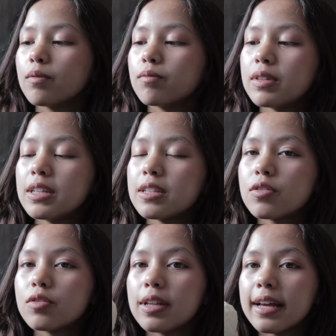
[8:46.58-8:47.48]
these
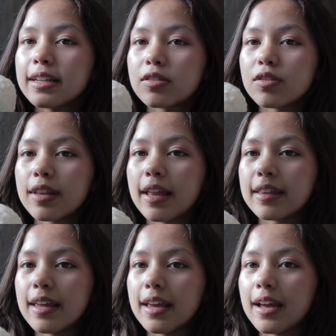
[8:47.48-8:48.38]
2 legs so
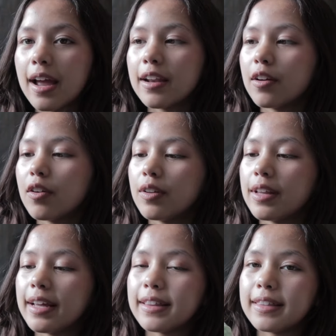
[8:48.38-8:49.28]
that they kind of go
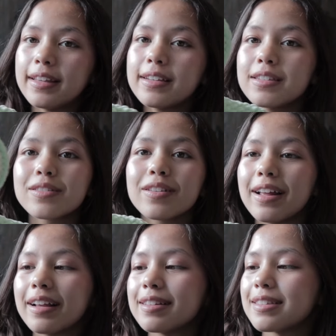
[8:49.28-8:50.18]
like this so that
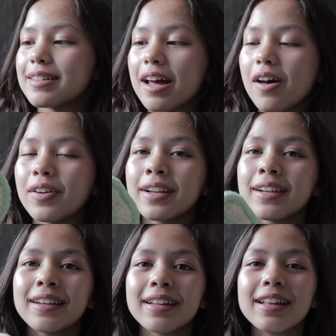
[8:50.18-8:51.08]
I can sit down.
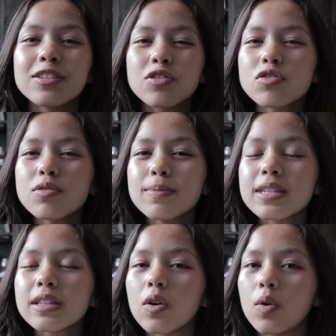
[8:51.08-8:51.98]
And then it's also
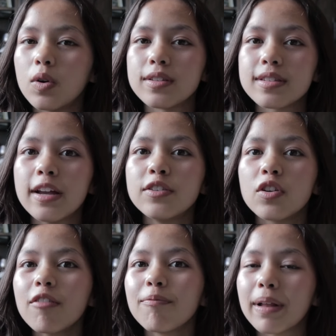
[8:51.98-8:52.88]
missing the horns. I
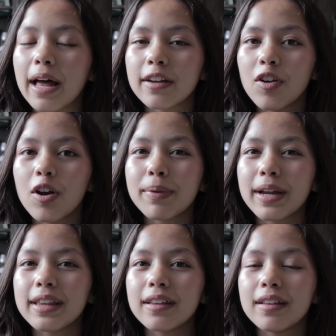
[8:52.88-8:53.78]
don't have black yarn,
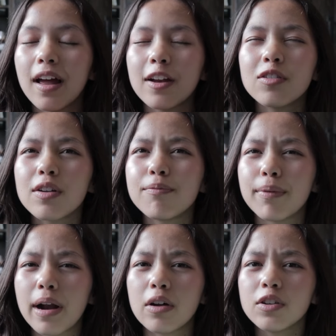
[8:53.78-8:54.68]
but I don't have
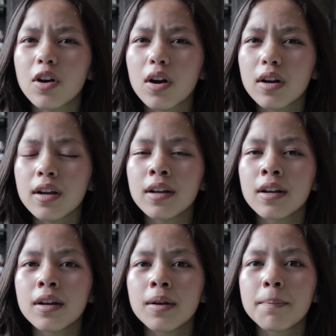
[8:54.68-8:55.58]
brown yarn.
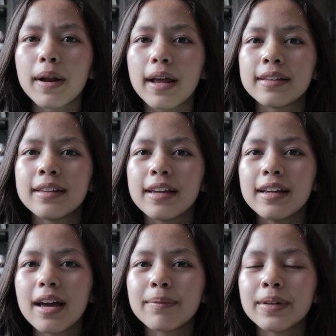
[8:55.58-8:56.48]
But I
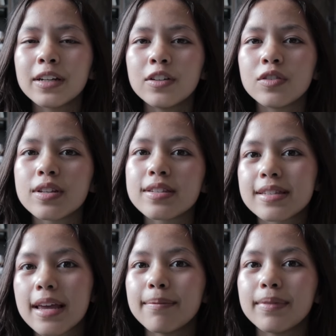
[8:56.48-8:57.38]
think I'm going to do the
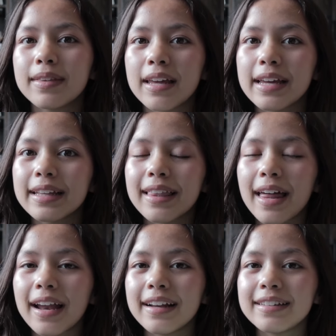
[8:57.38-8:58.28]
same thing
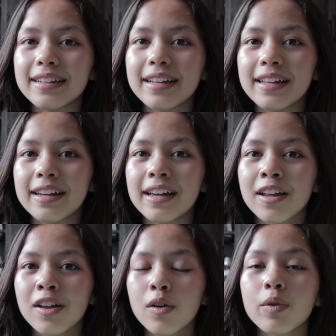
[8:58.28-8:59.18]
that I did
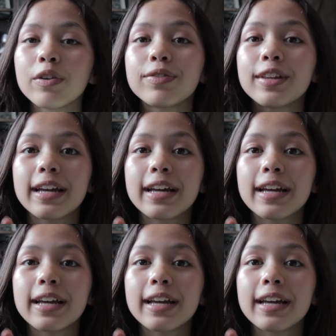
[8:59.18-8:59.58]
with the